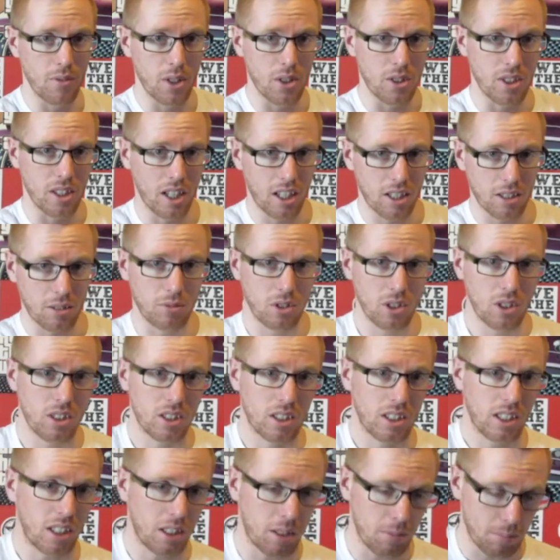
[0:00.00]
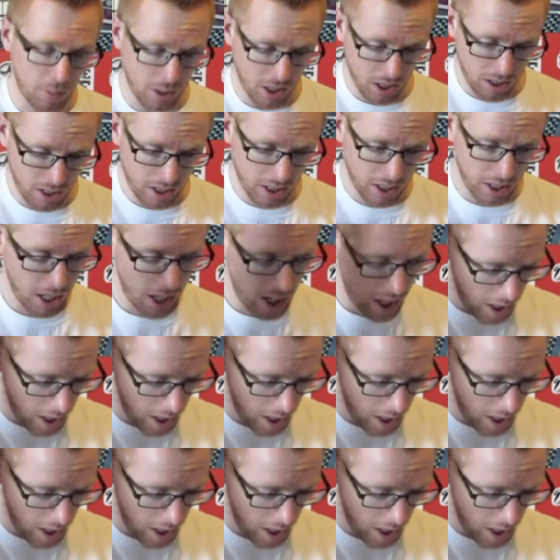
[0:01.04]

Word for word: Devoted items you decide to buy.